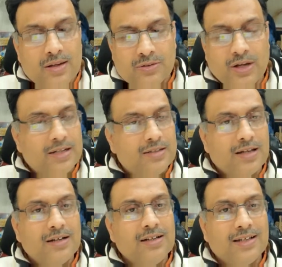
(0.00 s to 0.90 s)
So it
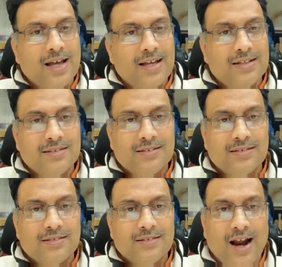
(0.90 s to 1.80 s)
certainly carries
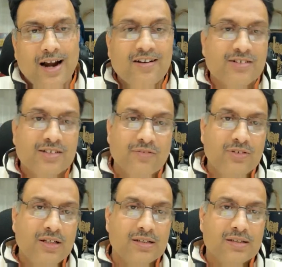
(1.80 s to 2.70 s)
hundreds of
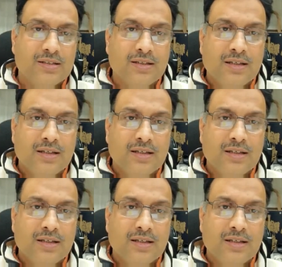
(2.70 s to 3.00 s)
genes.